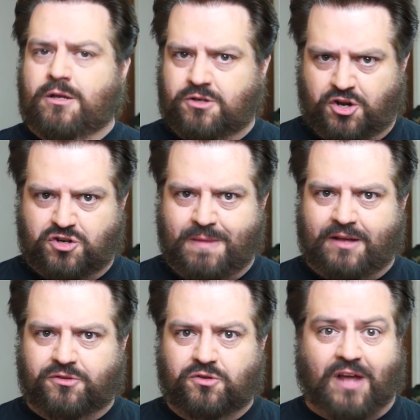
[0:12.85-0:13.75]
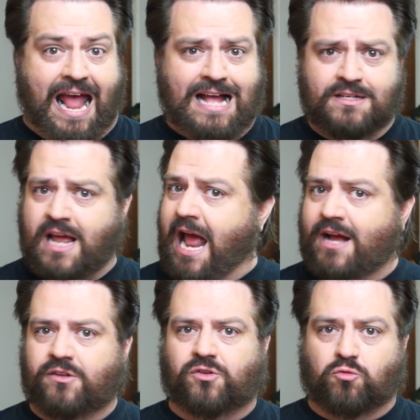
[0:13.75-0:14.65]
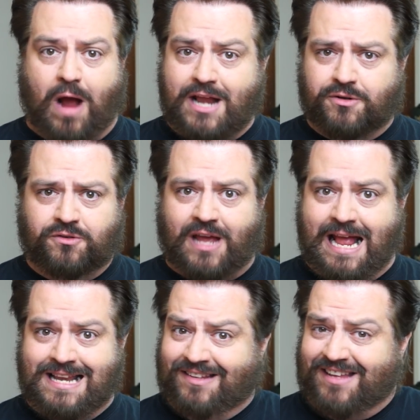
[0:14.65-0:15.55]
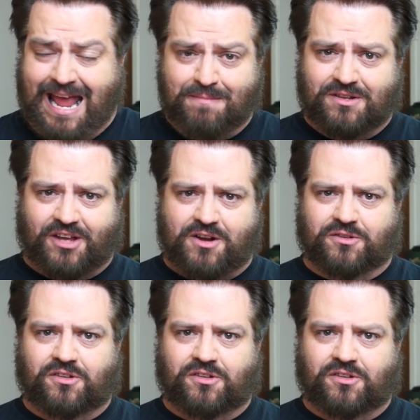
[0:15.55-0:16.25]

dungeon masters and as writers and as game designers.